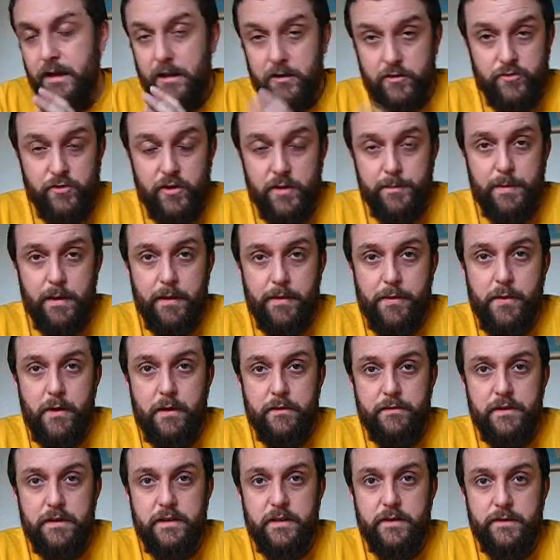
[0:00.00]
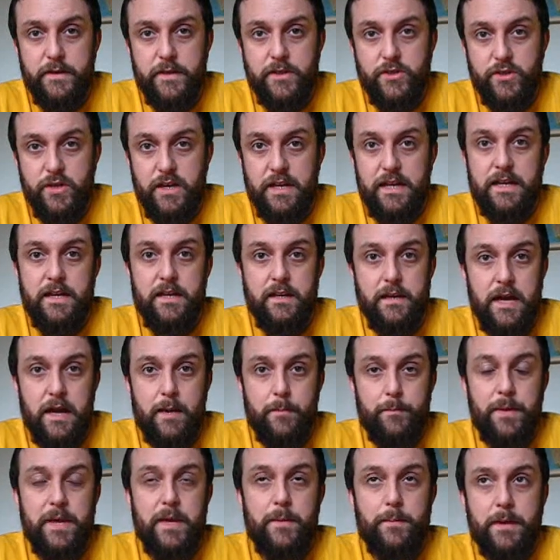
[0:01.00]
I tried both of those individually.
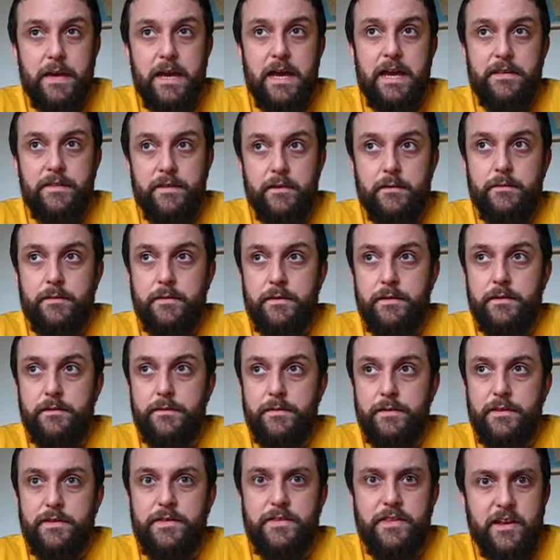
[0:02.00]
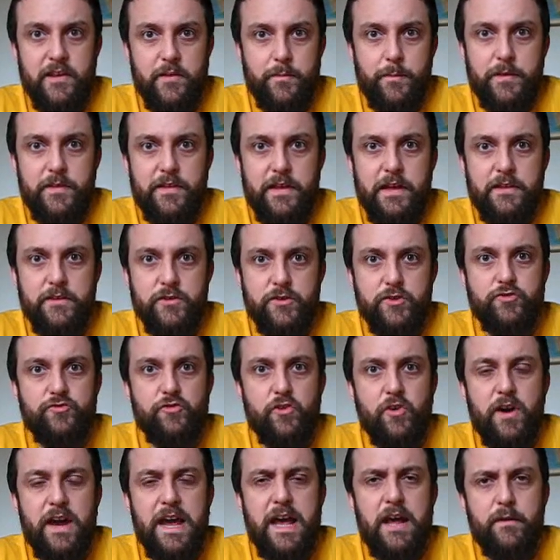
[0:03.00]
BPA, the 6%
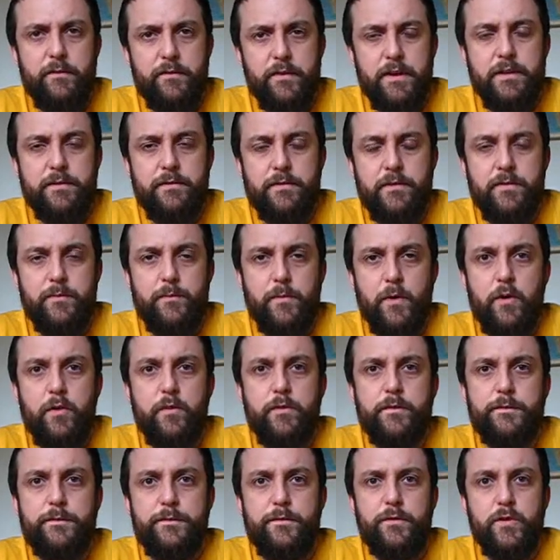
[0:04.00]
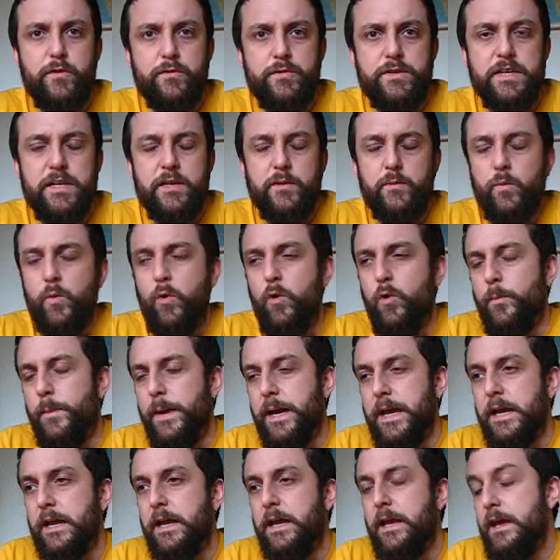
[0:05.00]
strong ale, very smooth, fruity and
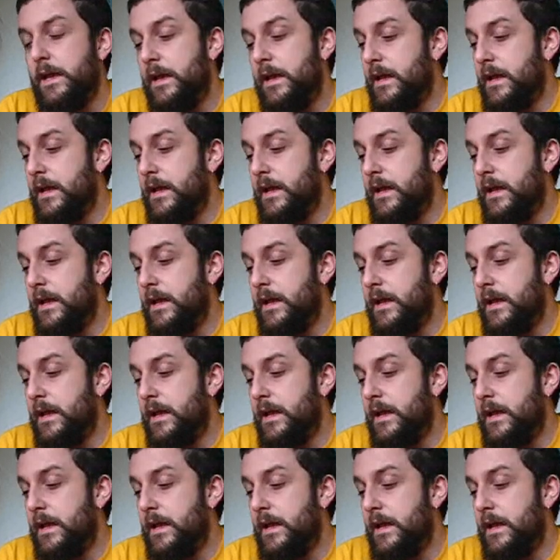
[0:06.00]
warming.